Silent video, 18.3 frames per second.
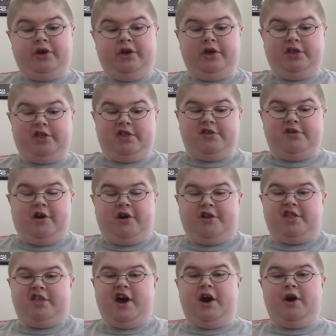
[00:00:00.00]
it
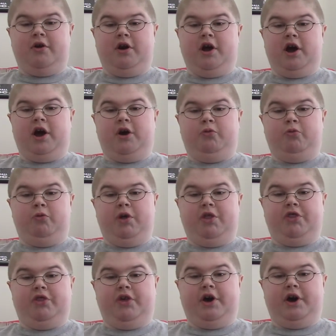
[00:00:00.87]
starts out
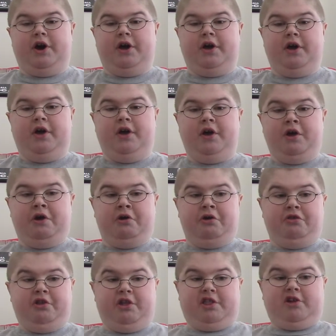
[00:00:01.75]
with
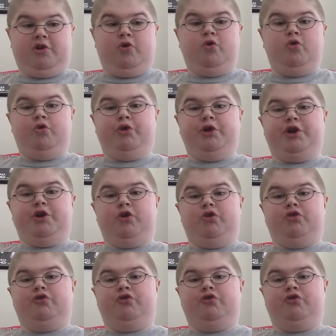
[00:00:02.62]
this cool little